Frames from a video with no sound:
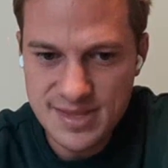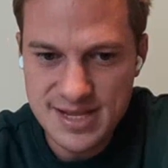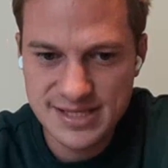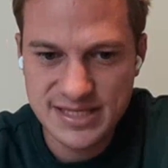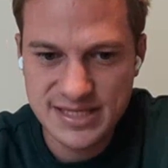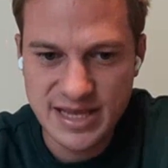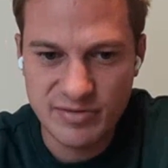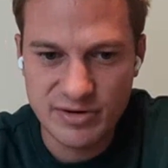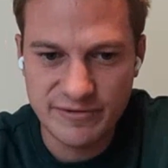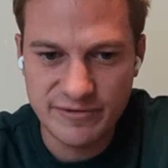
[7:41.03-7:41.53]

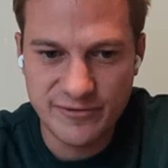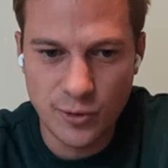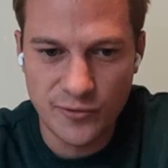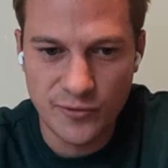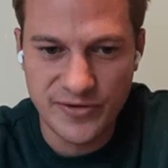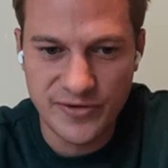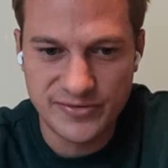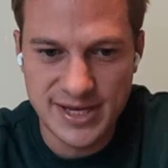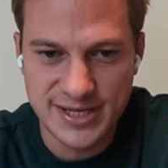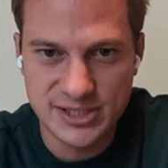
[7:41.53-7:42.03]
7-4,
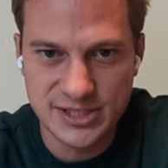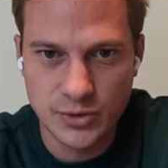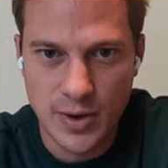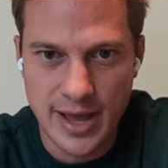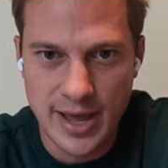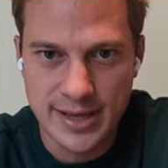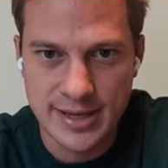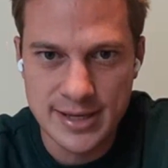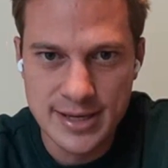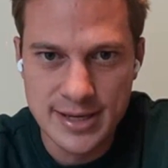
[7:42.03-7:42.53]

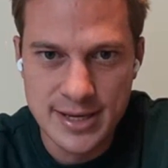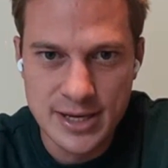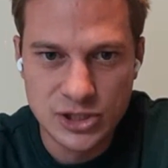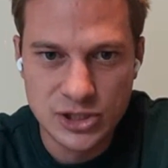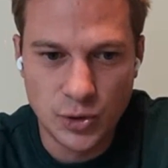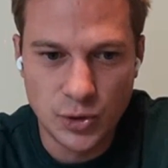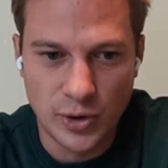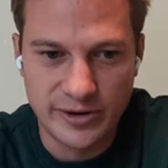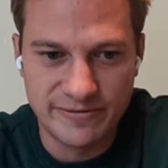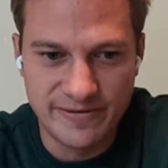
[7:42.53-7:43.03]
15-8
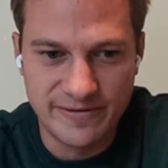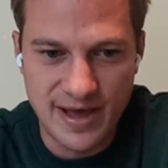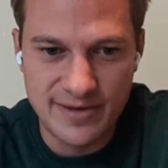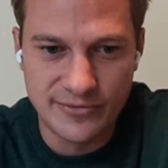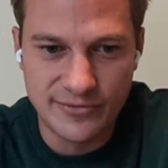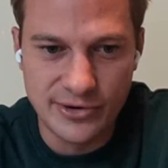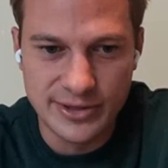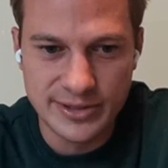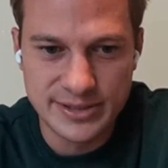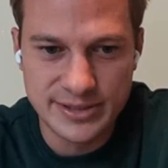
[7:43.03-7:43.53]
joint
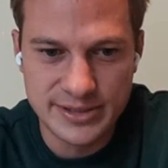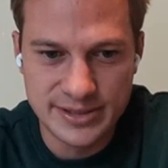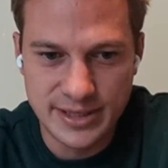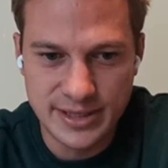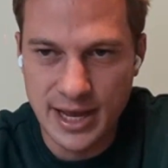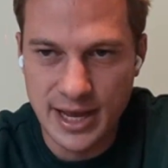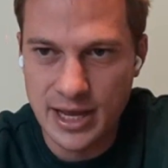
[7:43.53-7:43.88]
favourites.